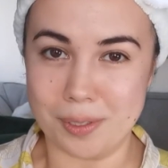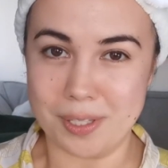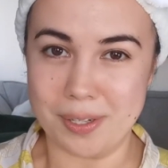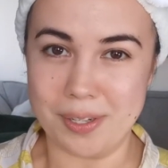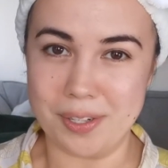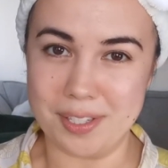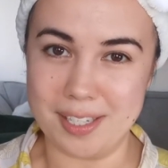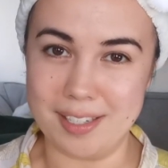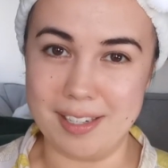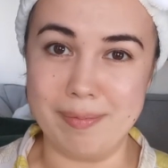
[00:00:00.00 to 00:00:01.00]
also use
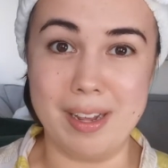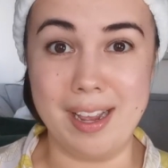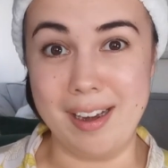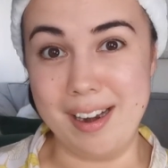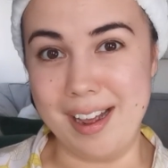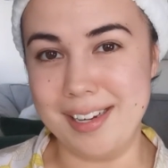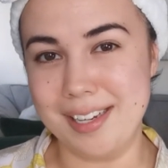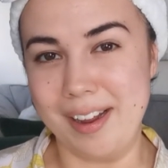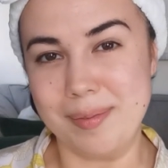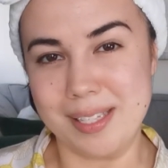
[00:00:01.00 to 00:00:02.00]
it in my
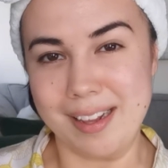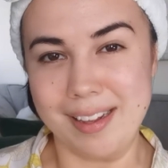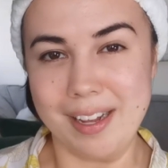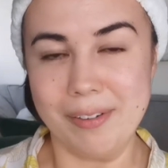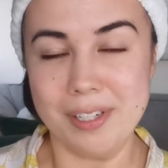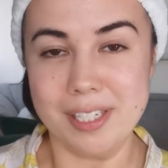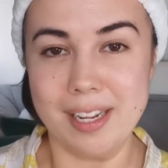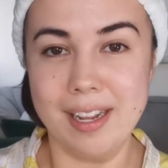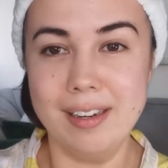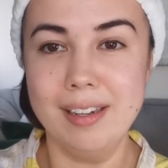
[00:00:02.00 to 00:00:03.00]
nighttime skincare
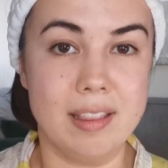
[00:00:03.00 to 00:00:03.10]
routine,